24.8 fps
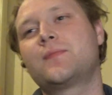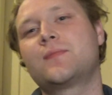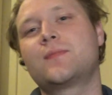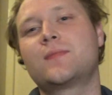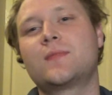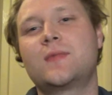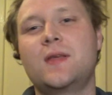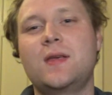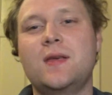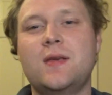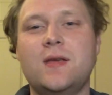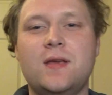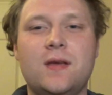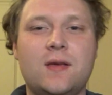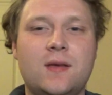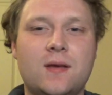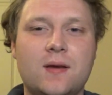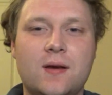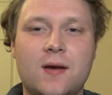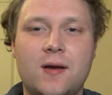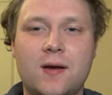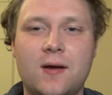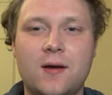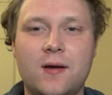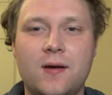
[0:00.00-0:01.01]

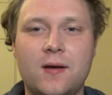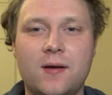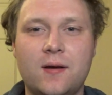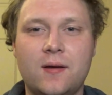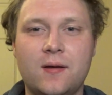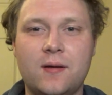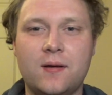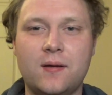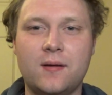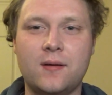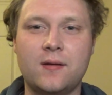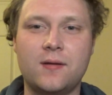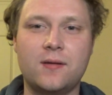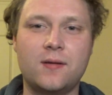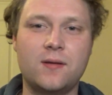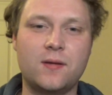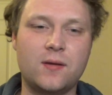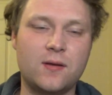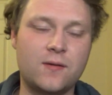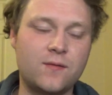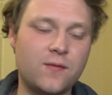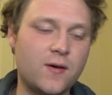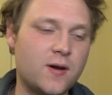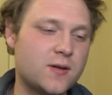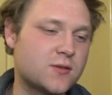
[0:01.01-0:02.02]
the
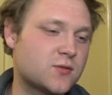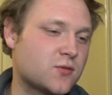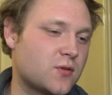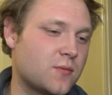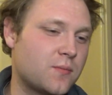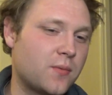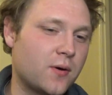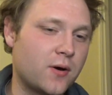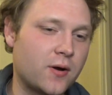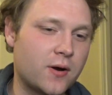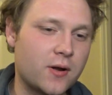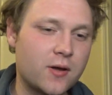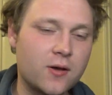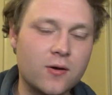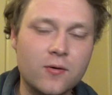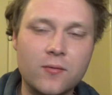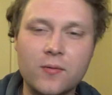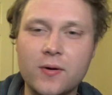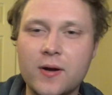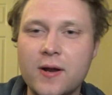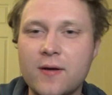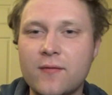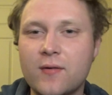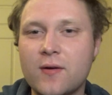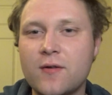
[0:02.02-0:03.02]
advisory body or
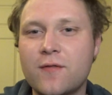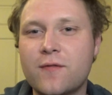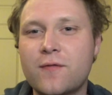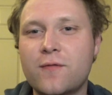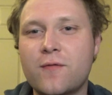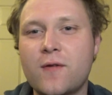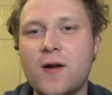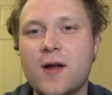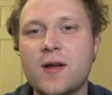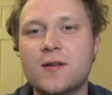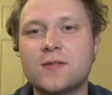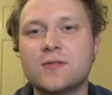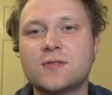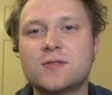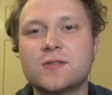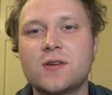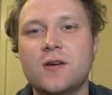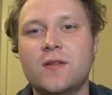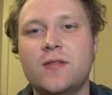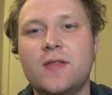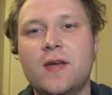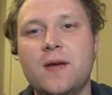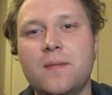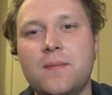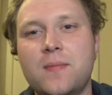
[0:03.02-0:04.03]
whatever frowns
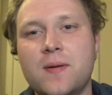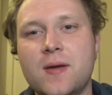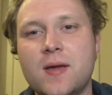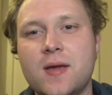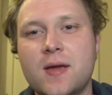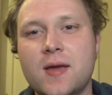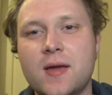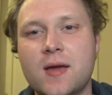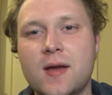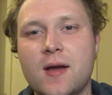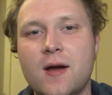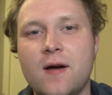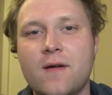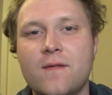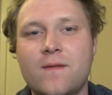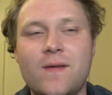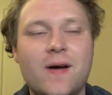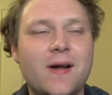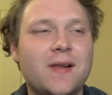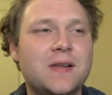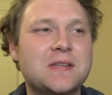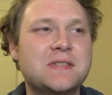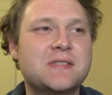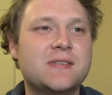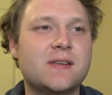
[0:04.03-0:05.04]
on there being
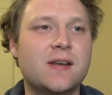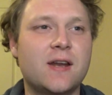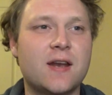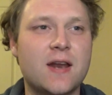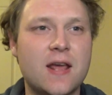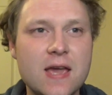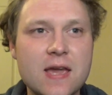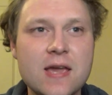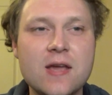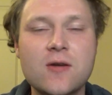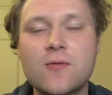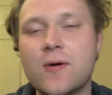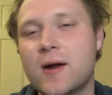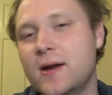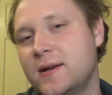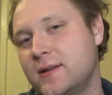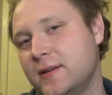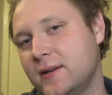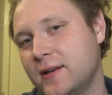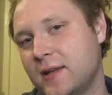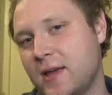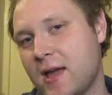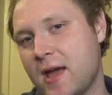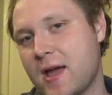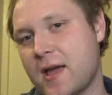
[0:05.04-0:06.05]
violence in an
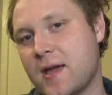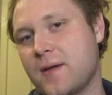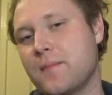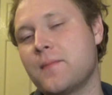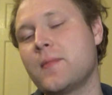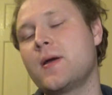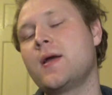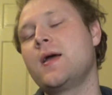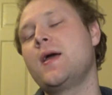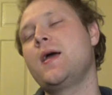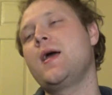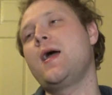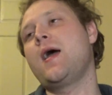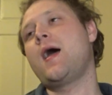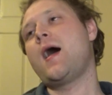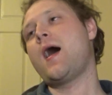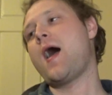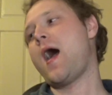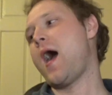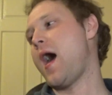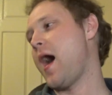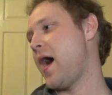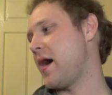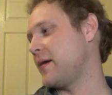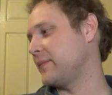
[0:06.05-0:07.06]
E-rated game,
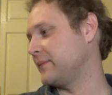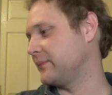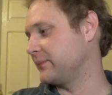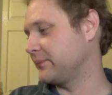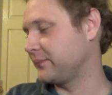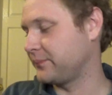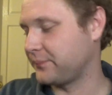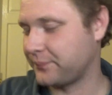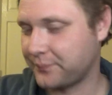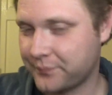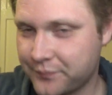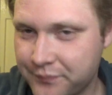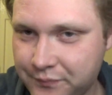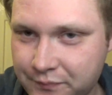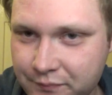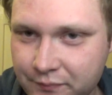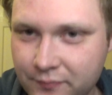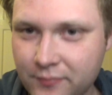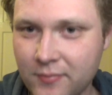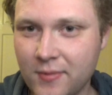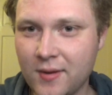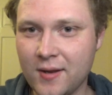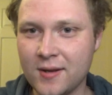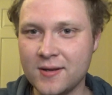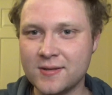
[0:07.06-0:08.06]

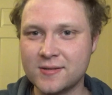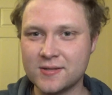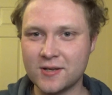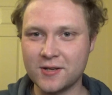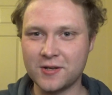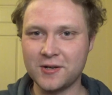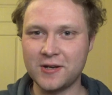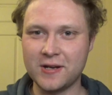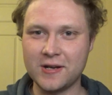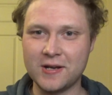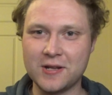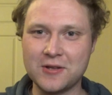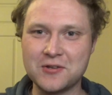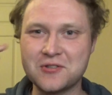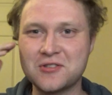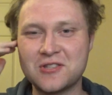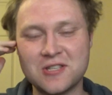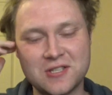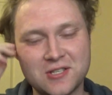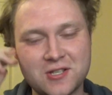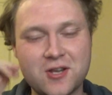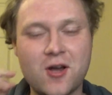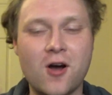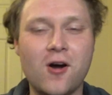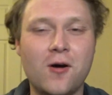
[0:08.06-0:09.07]
so you need to use
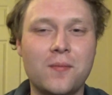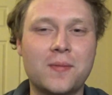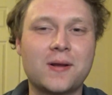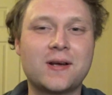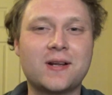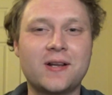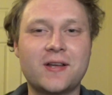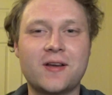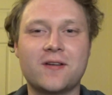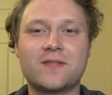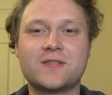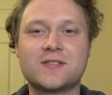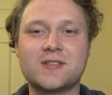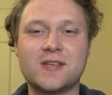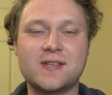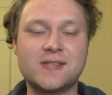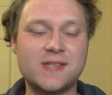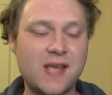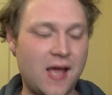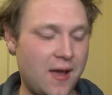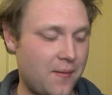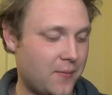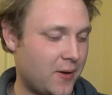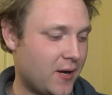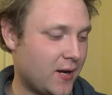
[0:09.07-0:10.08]
this comically oversized
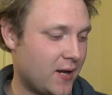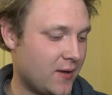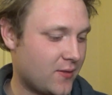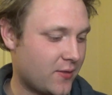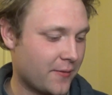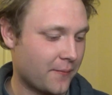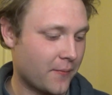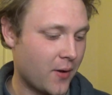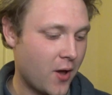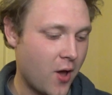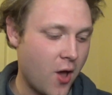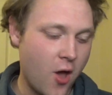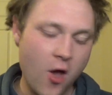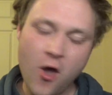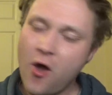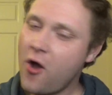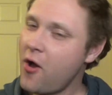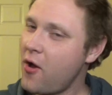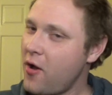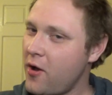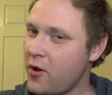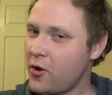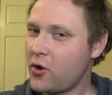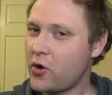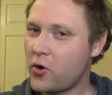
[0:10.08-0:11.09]
hammer to hit them.
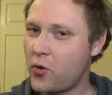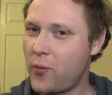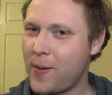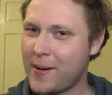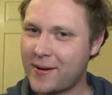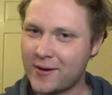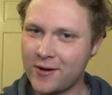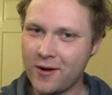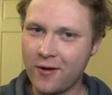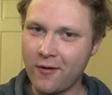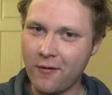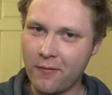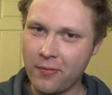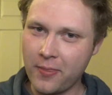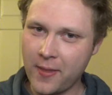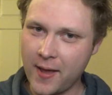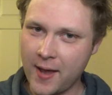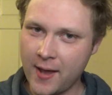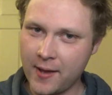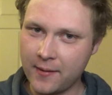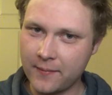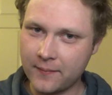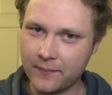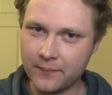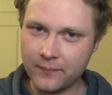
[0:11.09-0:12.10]
Quick note on
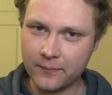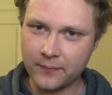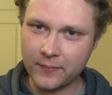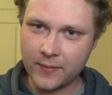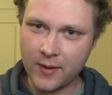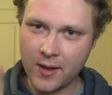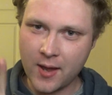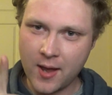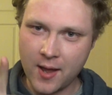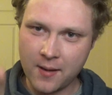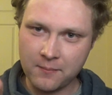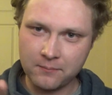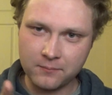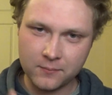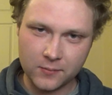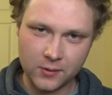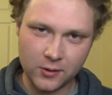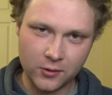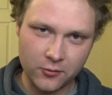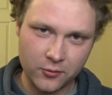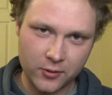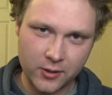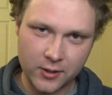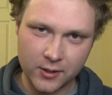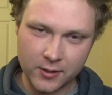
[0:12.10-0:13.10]
that,
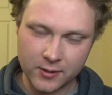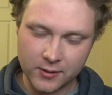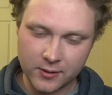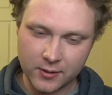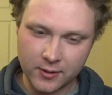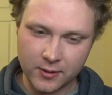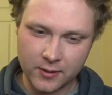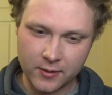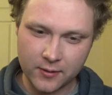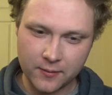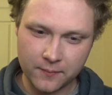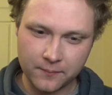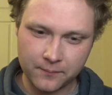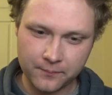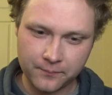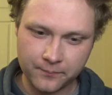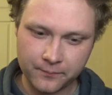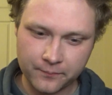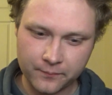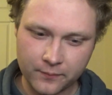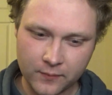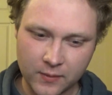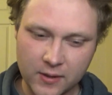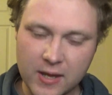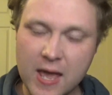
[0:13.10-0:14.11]
Luke and
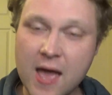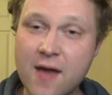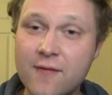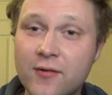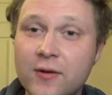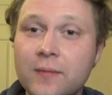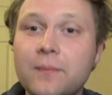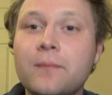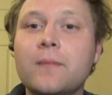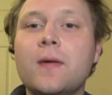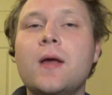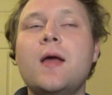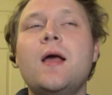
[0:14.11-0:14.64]
Kevin...